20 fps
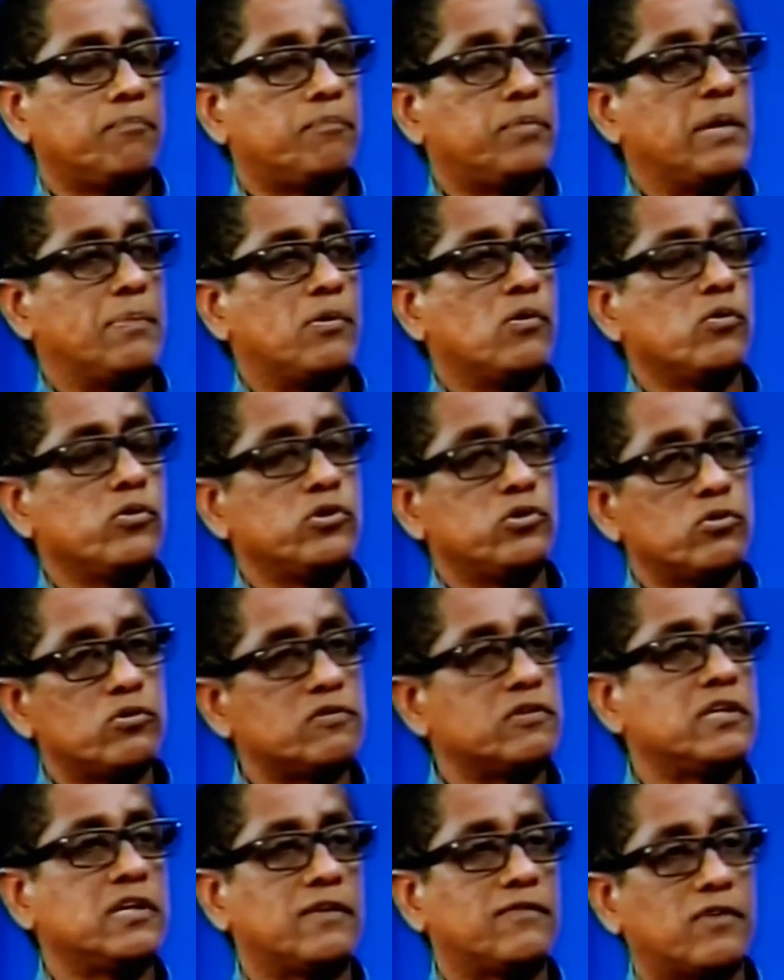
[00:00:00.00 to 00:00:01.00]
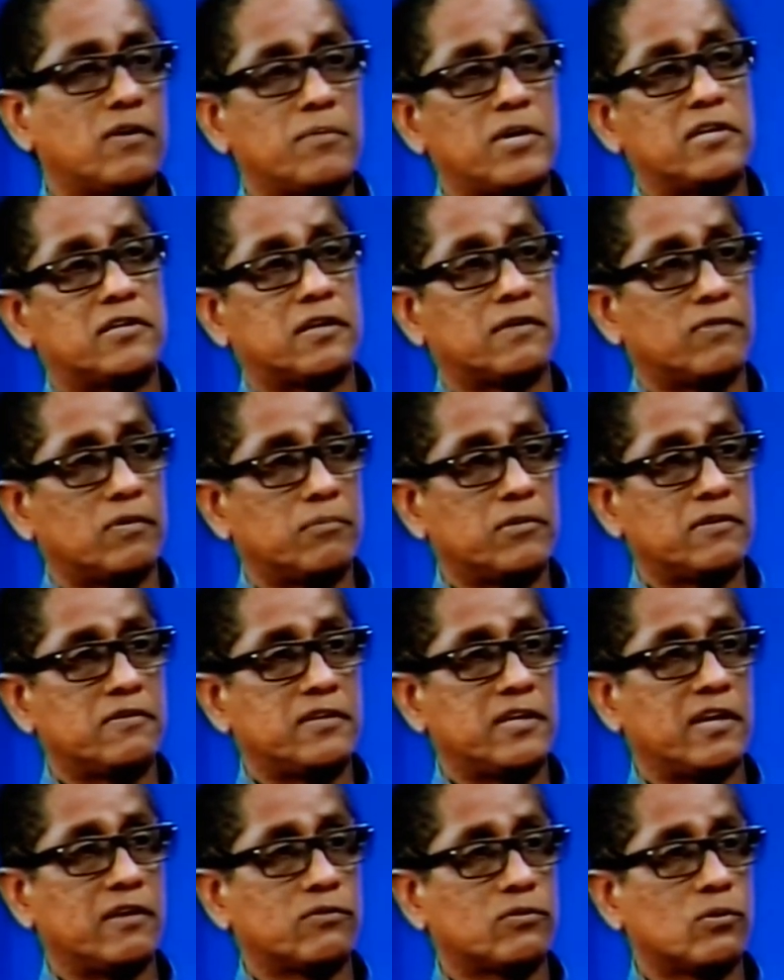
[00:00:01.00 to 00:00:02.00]
people who use the information from the
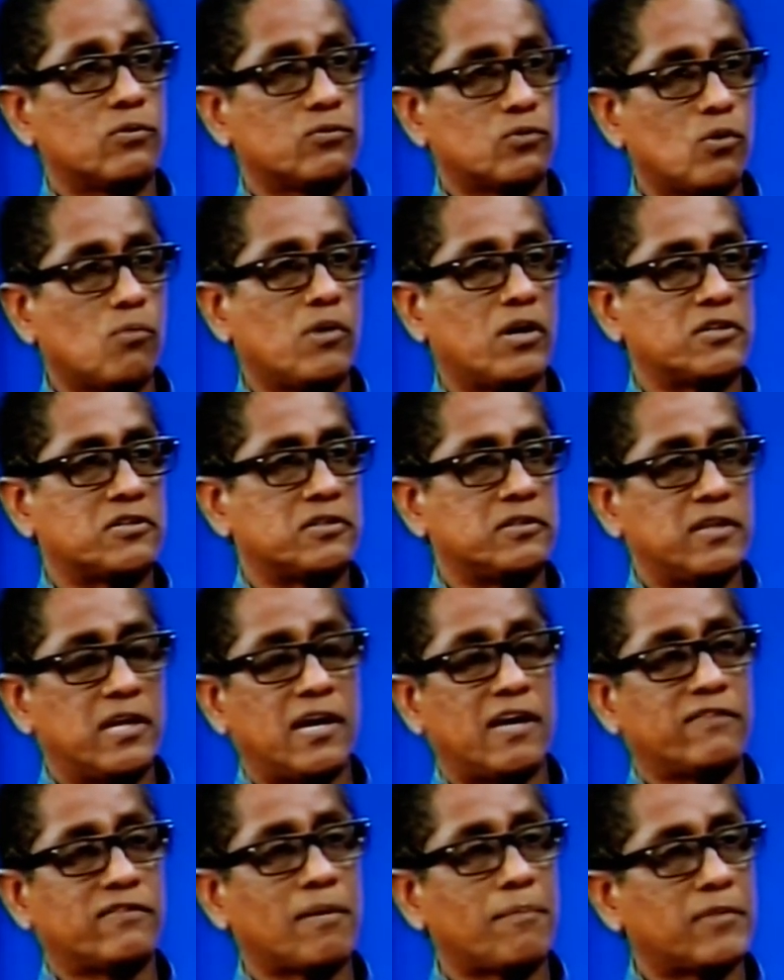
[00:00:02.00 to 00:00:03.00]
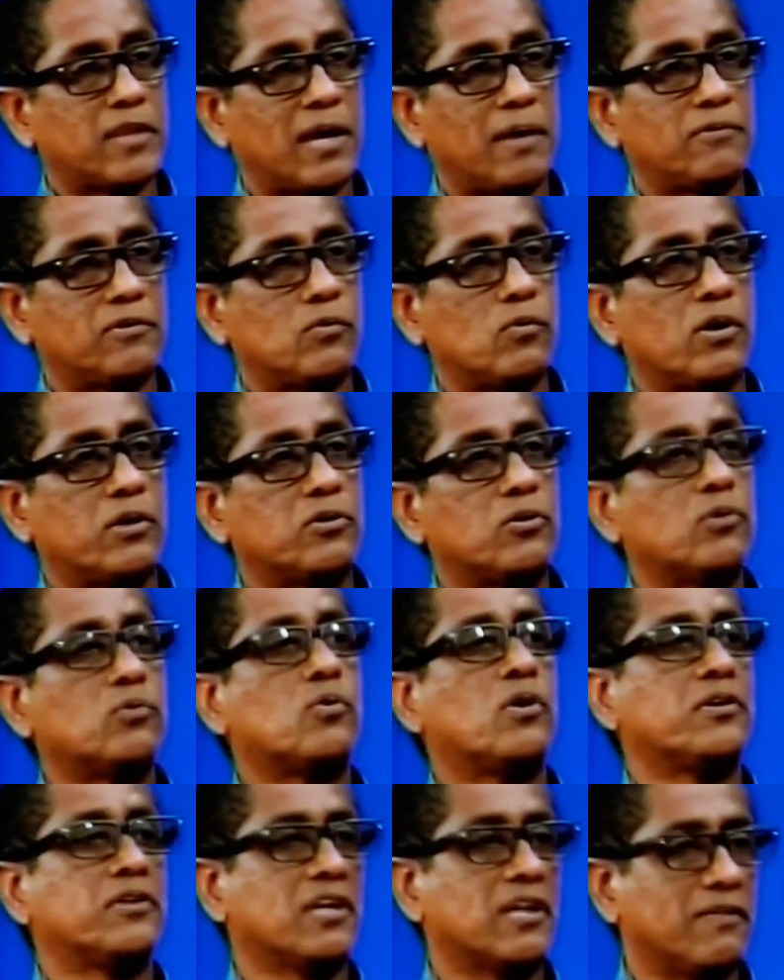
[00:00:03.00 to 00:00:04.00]
CSO so much, they are sometimes the one don't
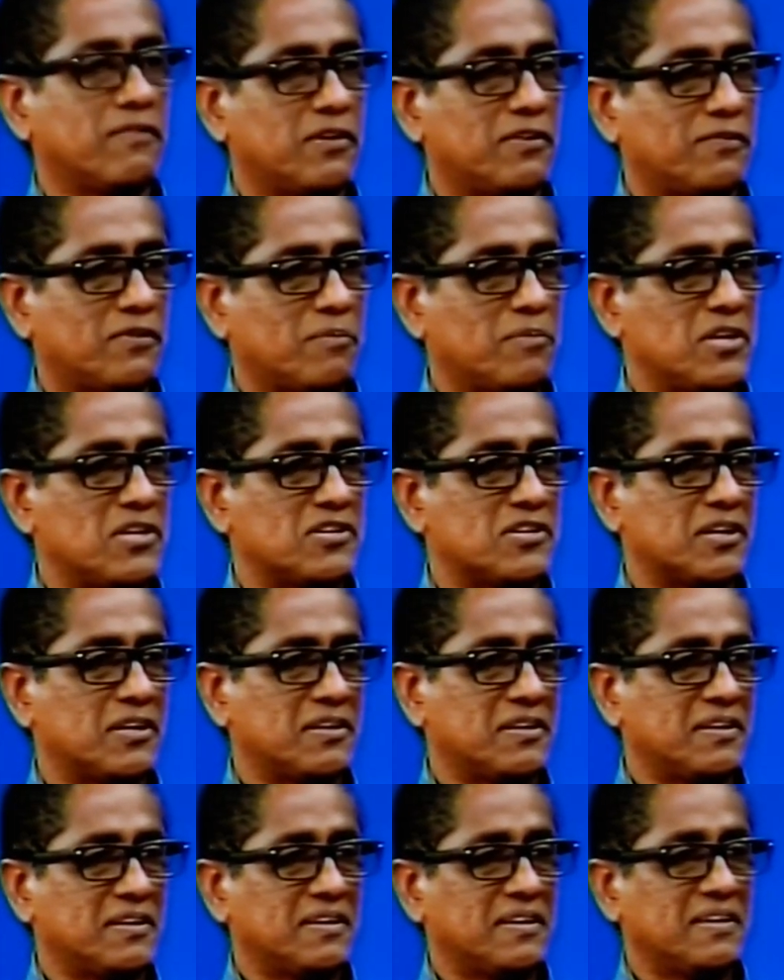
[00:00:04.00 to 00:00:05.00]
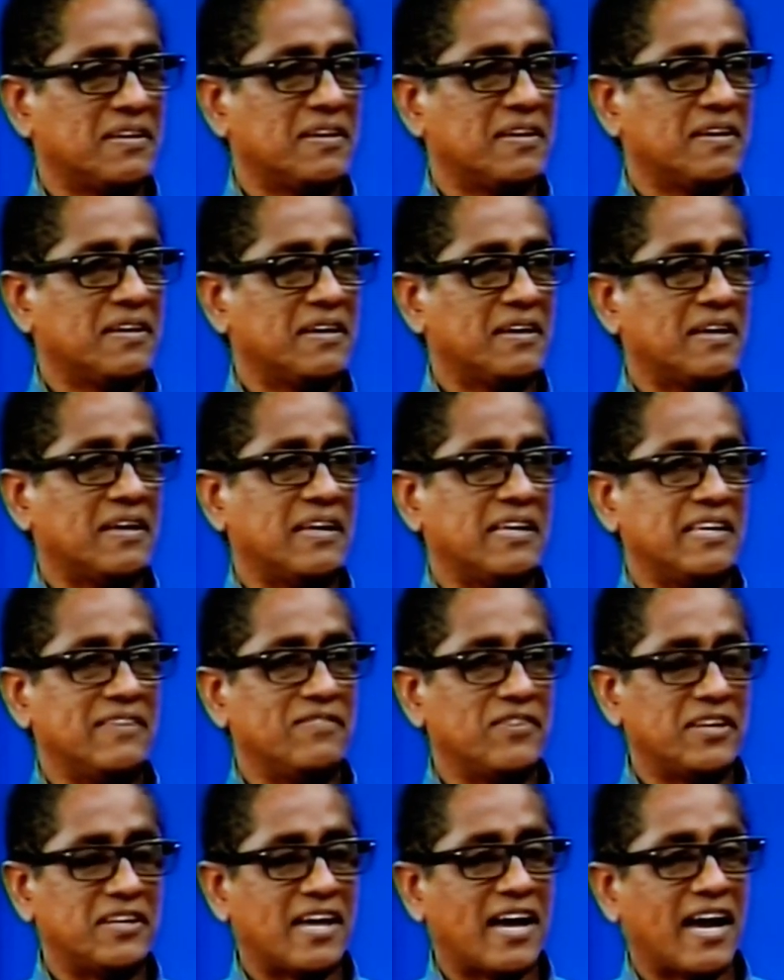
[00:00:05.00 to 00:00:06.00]
want to give information, That's
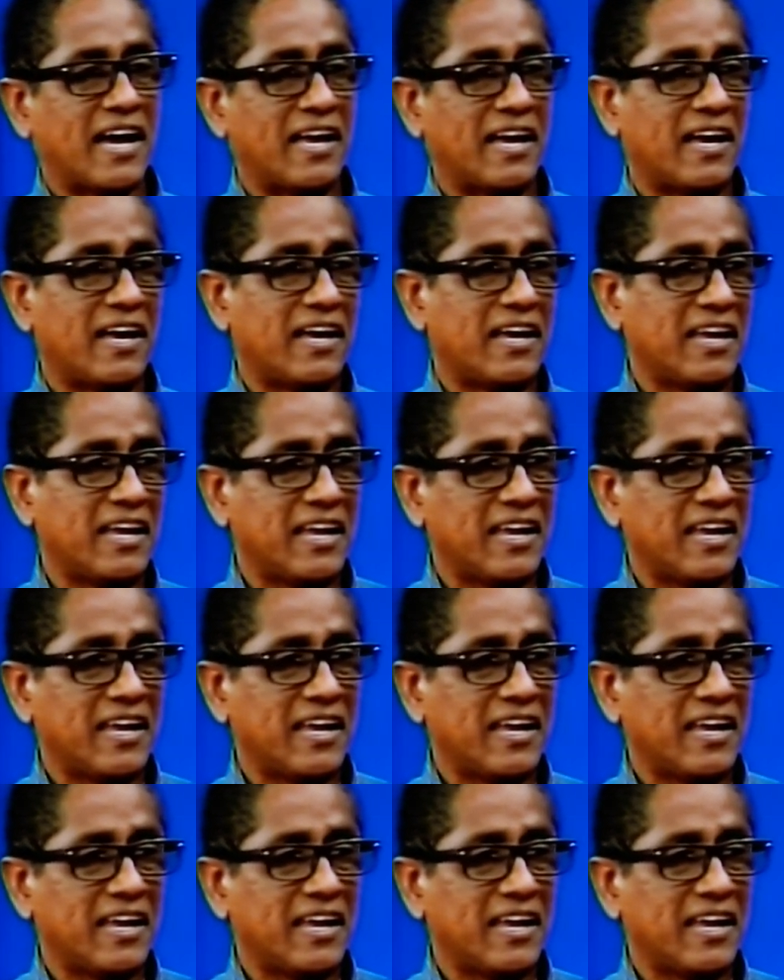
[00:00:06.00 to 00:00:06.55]
even the higher